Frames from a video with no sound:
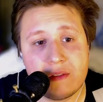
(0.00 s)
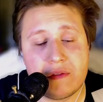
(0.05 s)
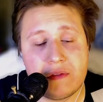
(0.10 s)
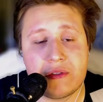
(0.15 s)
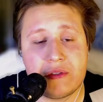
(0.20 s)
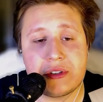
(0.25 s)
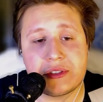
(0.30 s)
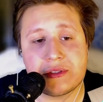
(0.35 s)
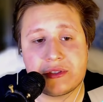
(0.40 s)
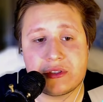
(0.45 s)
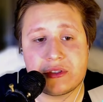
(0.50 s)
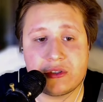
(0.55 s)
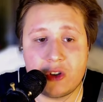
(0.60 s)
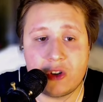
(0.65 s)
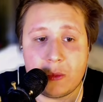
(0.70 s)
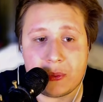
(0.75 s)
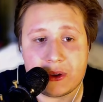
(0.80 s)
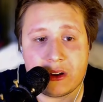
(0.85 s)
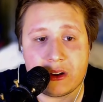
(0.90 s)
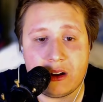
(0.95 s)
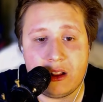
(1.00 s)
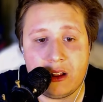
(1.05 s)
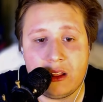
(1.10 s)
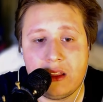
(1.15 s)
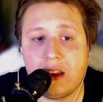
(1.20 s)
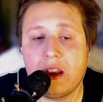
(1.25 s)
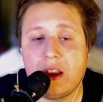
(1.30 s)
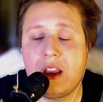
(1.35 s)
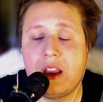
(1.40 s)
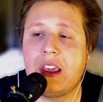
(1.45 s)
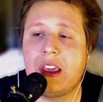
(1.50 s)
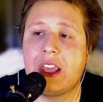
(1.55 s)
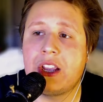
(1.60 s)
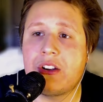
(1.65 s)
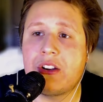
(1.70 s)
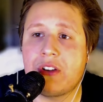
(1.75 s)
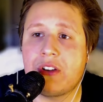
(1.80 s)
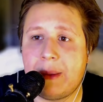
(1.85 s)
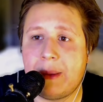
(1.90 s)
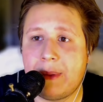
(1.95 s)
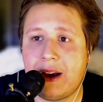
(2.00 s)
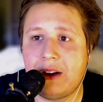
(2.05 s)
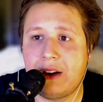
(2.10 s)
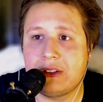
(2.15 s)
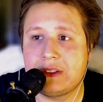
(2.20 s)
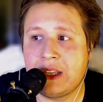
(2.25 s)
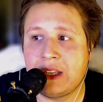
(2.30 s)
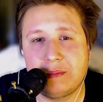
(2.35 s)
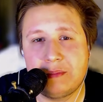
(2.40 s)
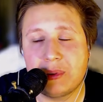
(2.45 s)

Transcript: versus Dropical came out,